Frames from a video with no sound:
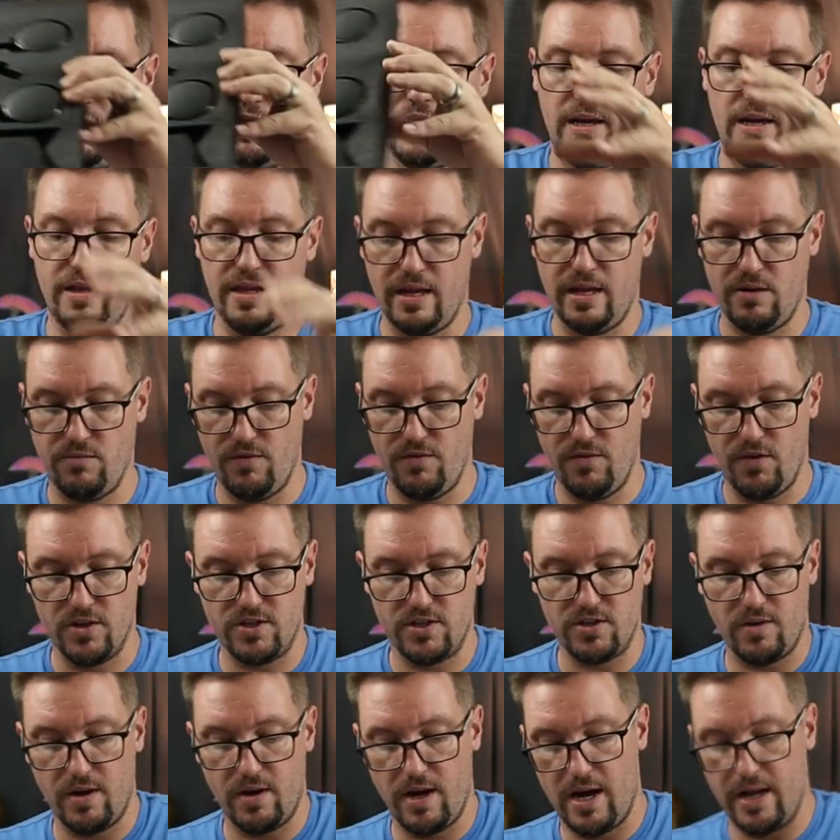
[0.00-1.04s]
And then we've
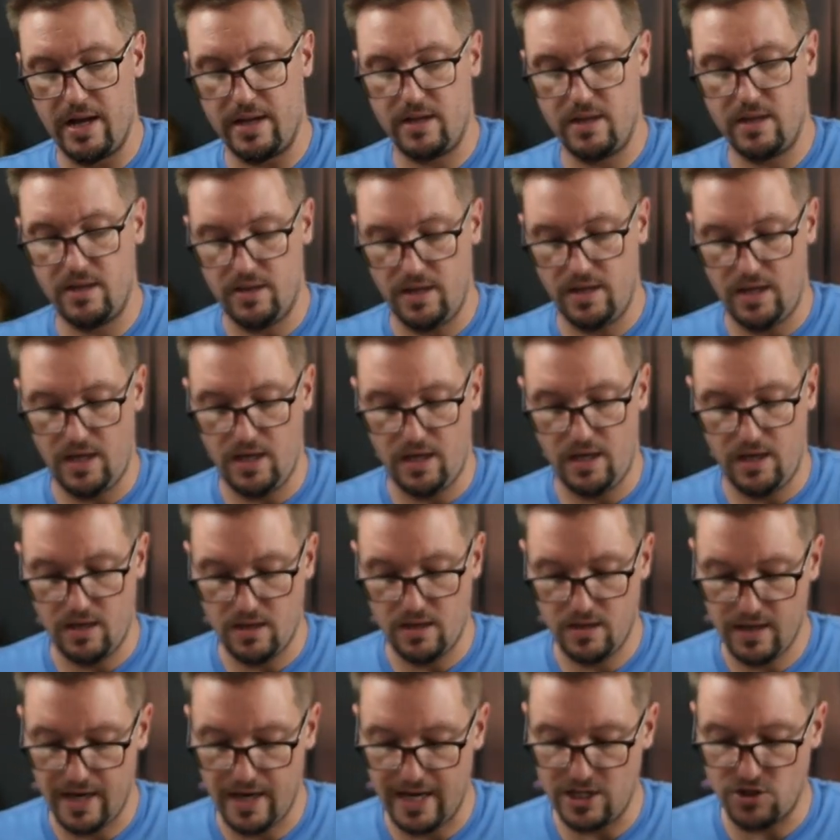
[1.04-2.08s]
also got the
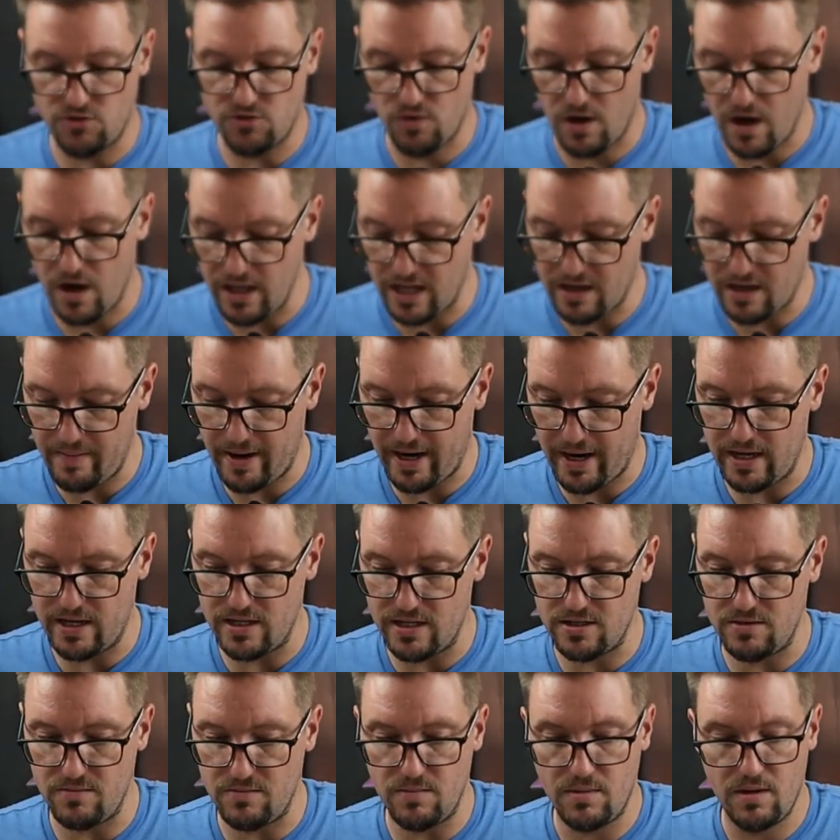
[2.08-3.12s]
hydraulic
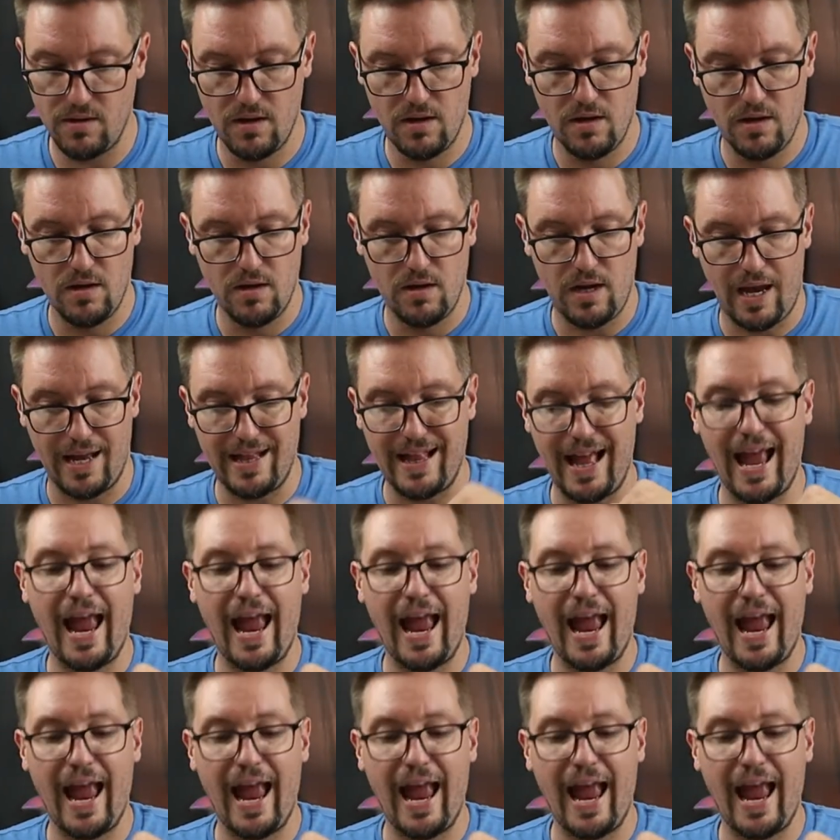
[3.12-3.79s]
mechanism and the